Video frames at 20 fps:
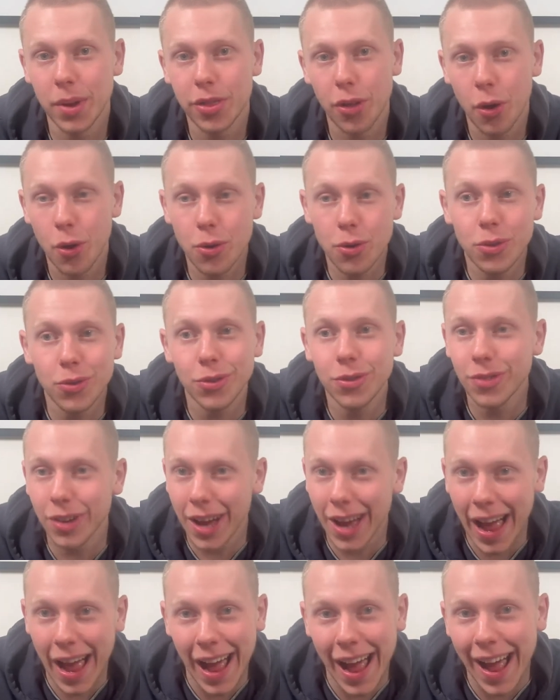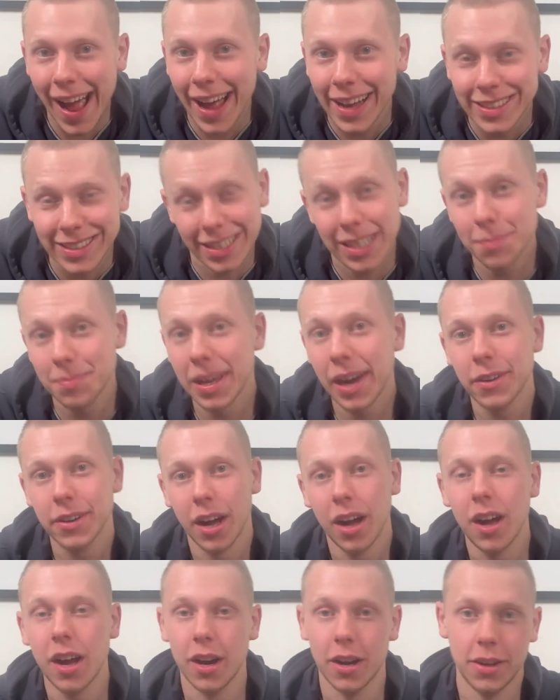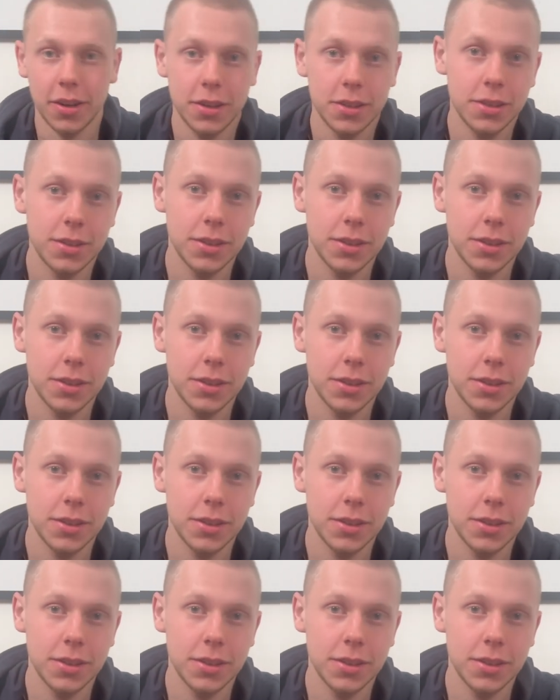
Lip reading: with who you deep down are.